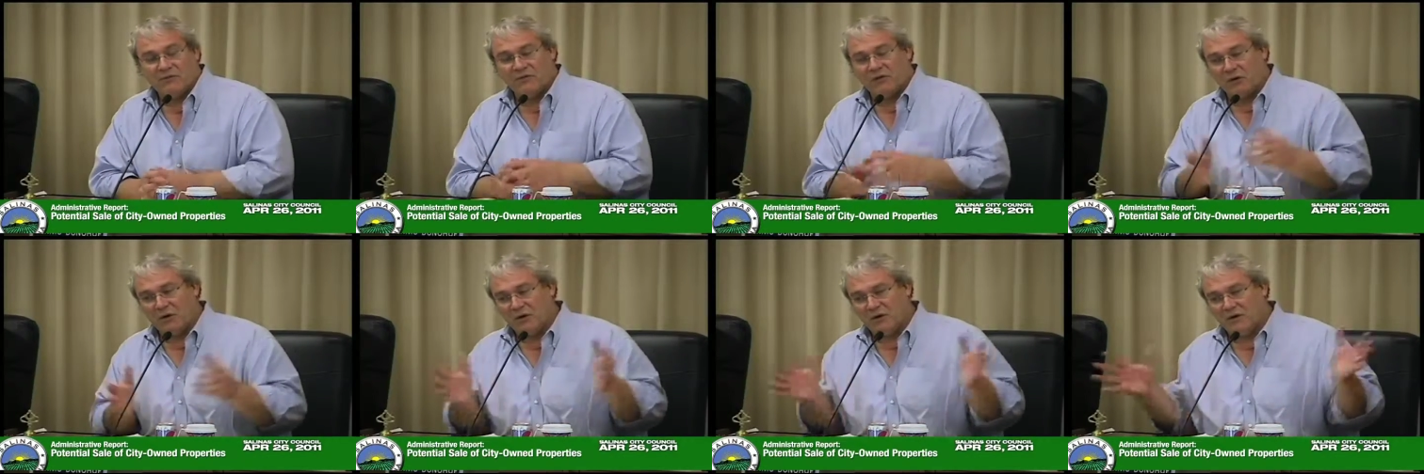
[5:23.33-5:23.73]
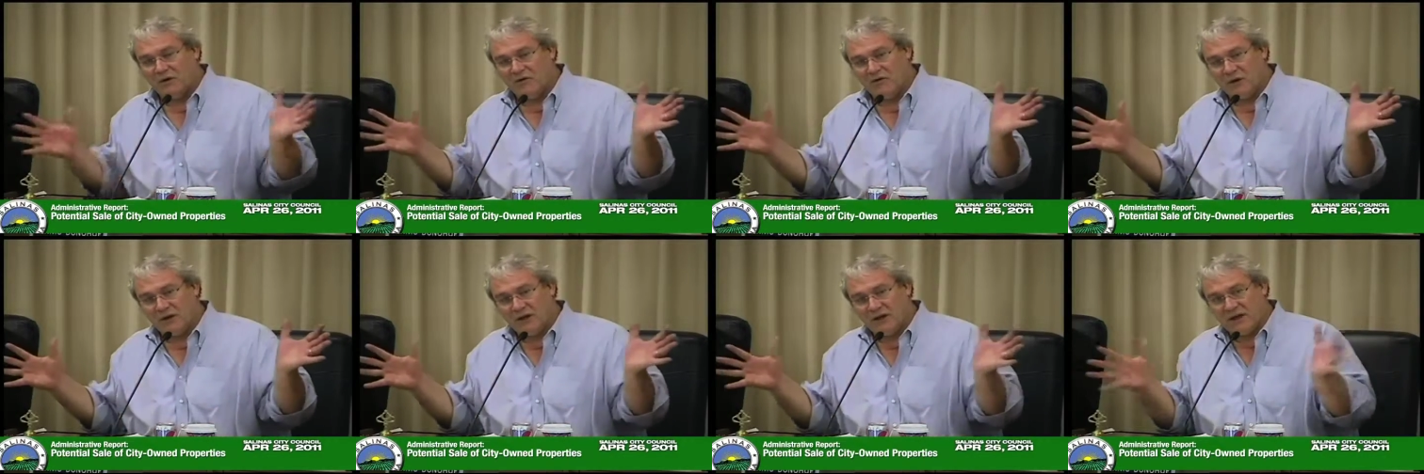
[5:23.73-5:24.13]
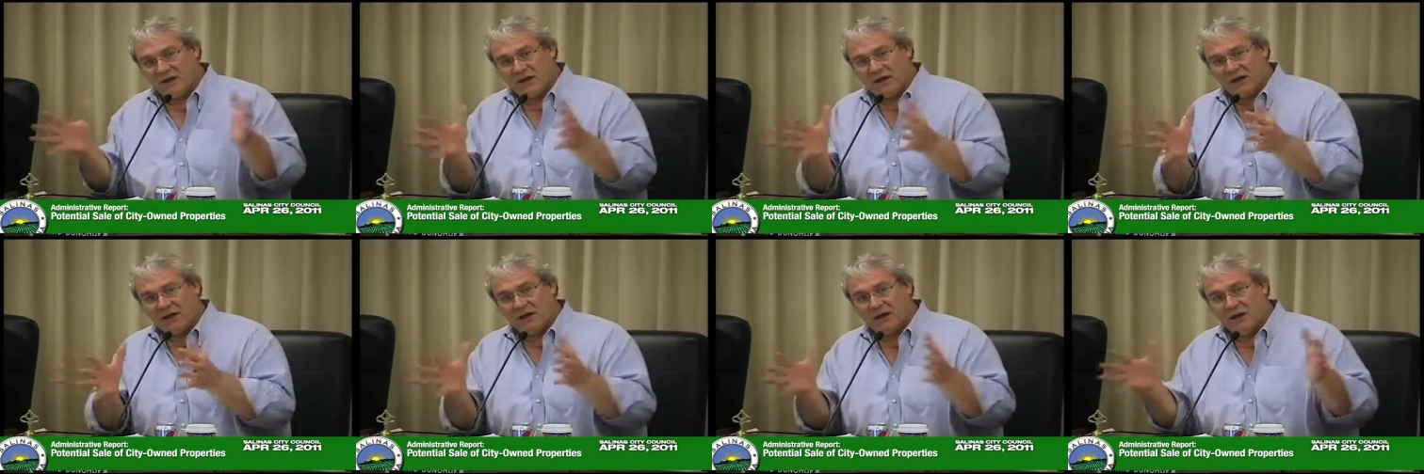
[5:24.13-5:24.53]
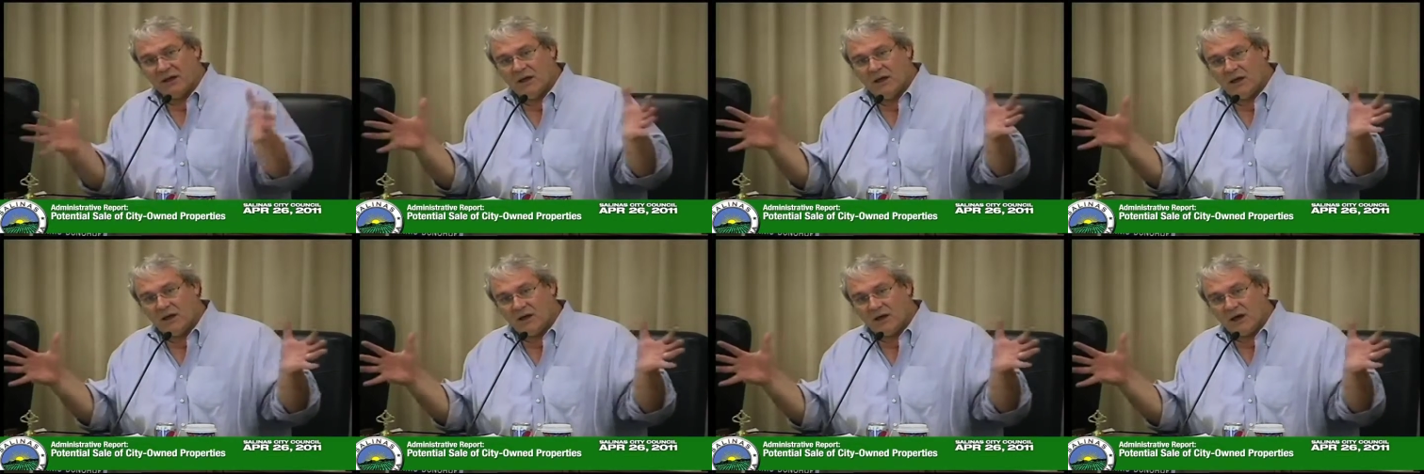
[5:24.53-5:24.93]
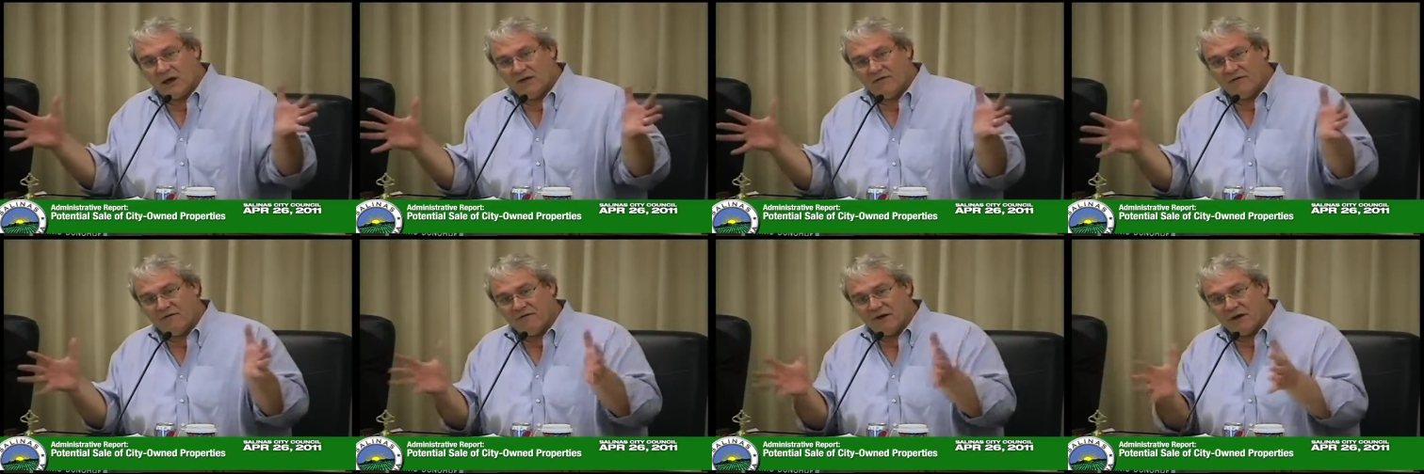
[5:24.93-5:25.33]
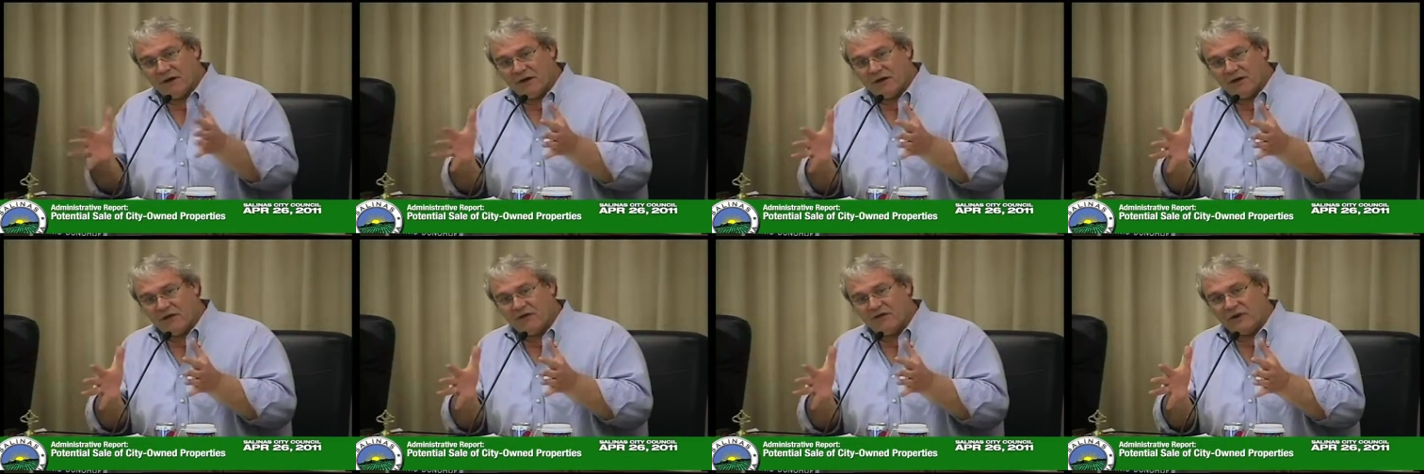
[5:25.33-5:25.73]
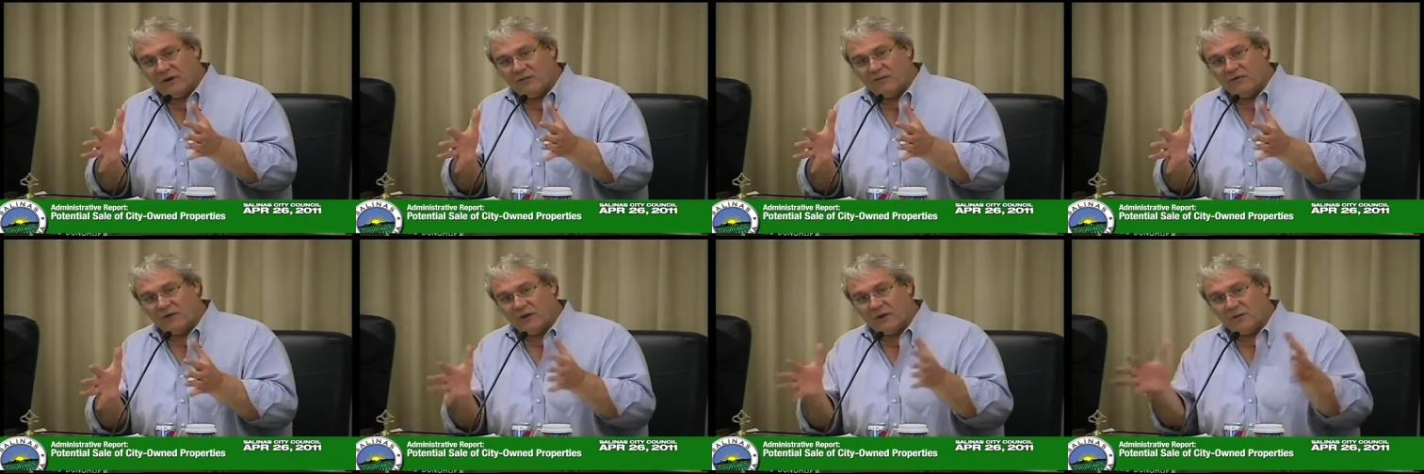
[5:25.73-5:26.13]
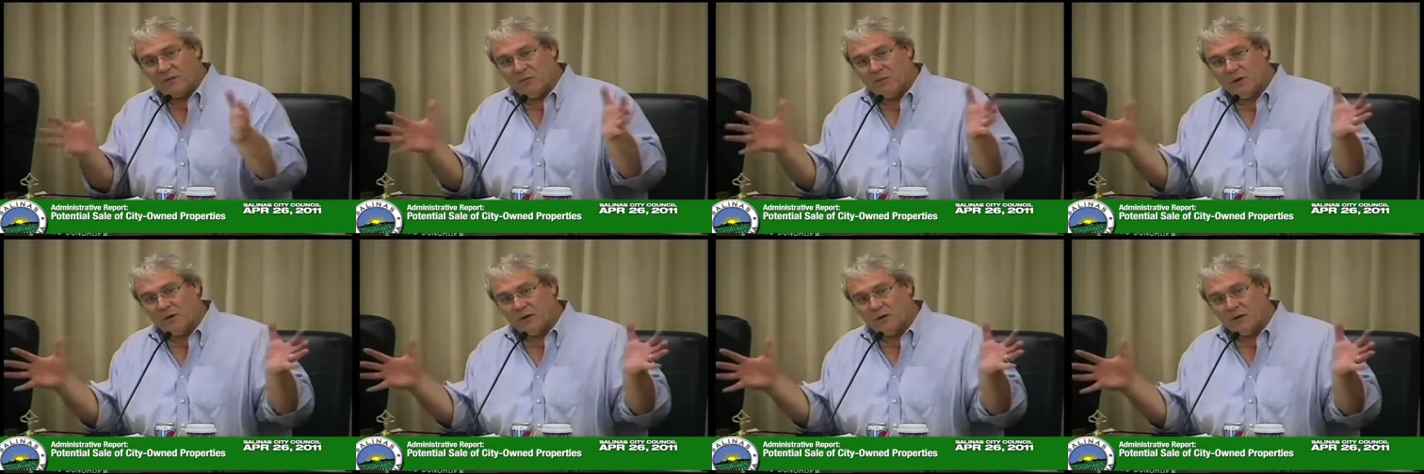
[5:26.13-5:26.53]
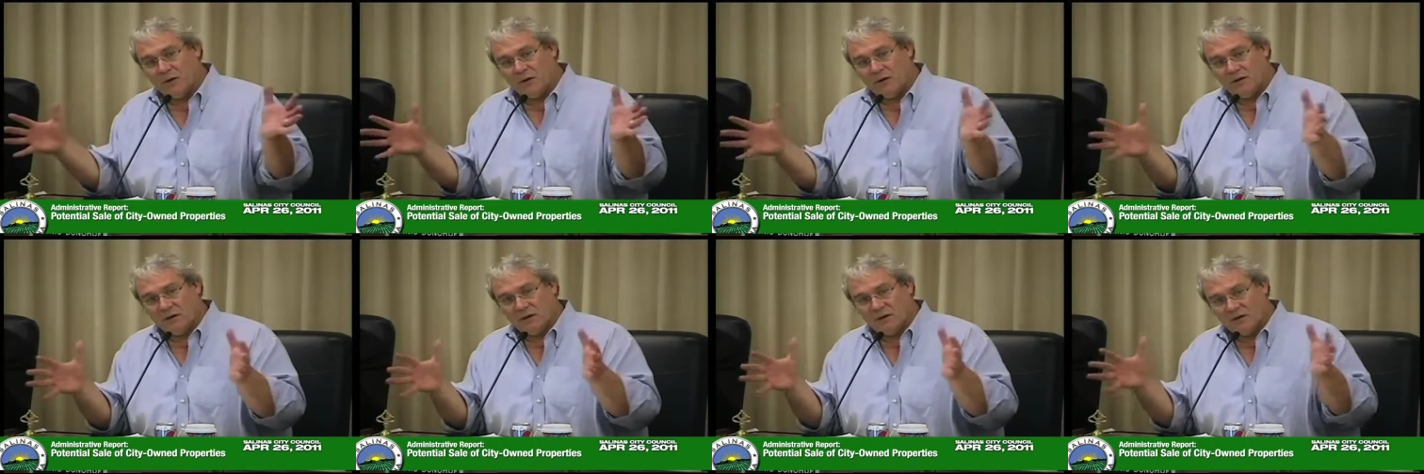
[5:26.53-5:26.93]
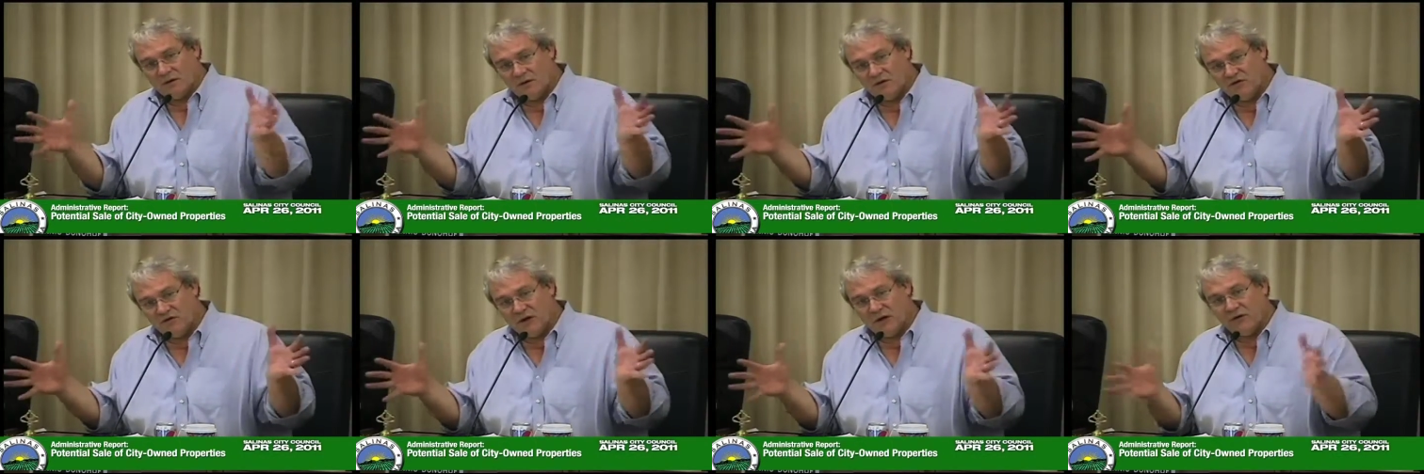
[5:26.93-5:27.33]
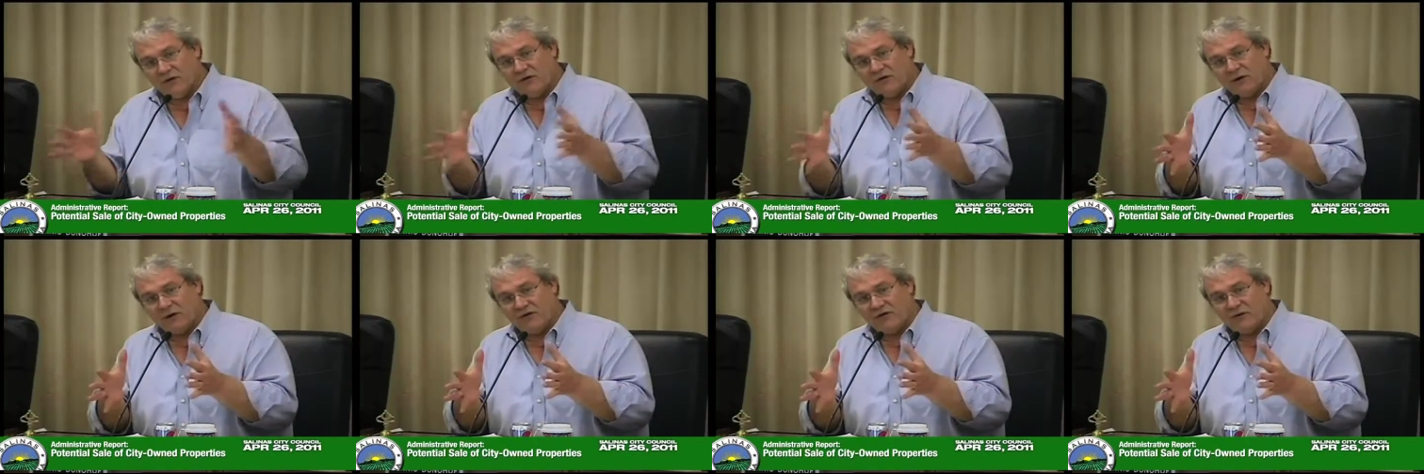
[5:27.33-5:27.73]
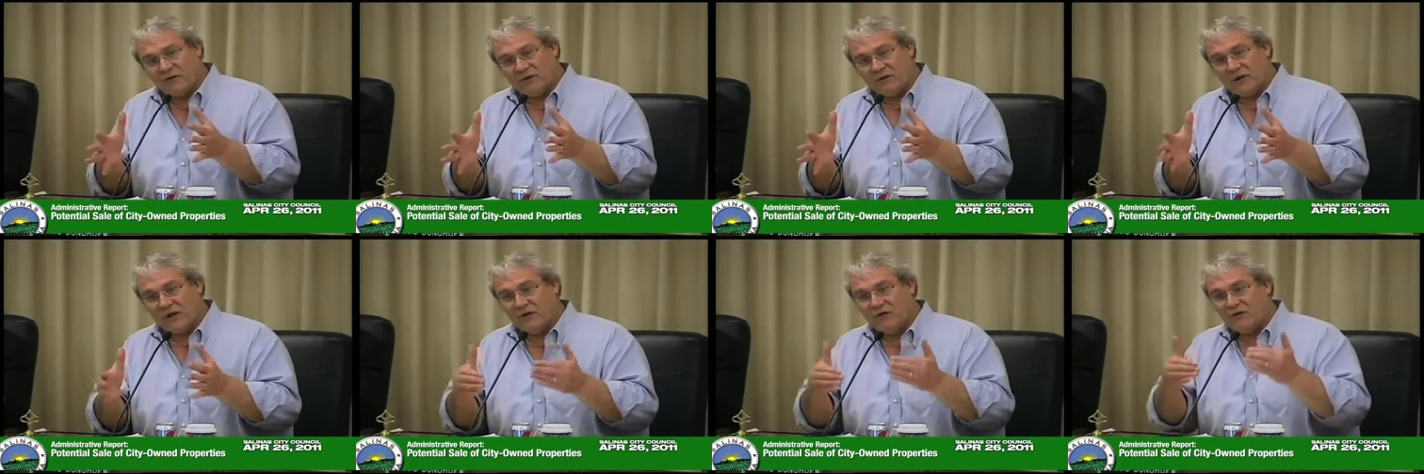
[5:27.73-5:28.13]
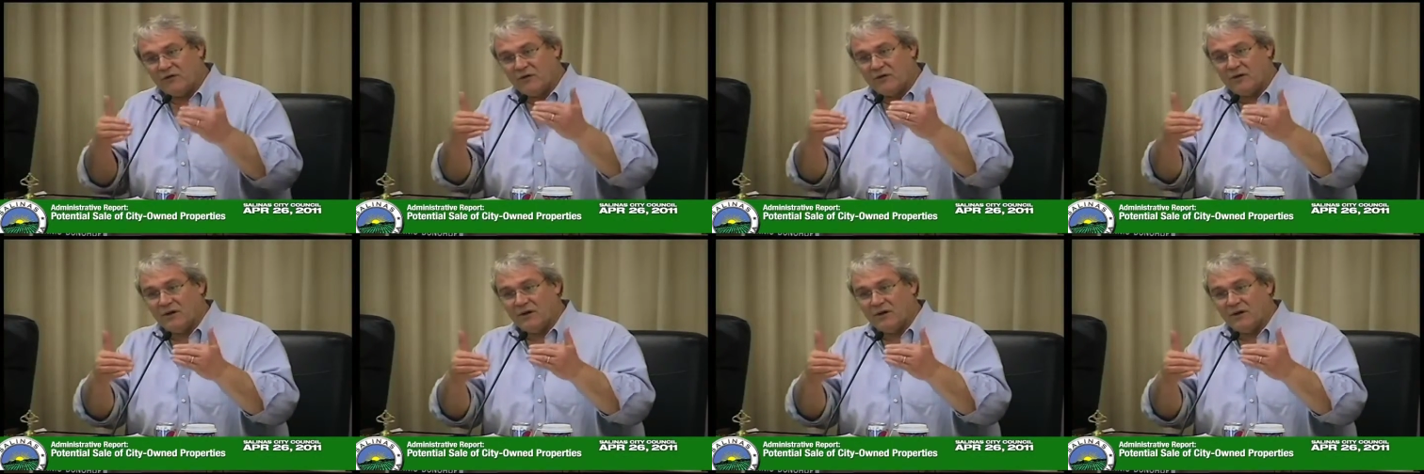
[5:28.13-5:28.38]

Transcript: So I so I think that kind of fairly sums up where the the general direction with council,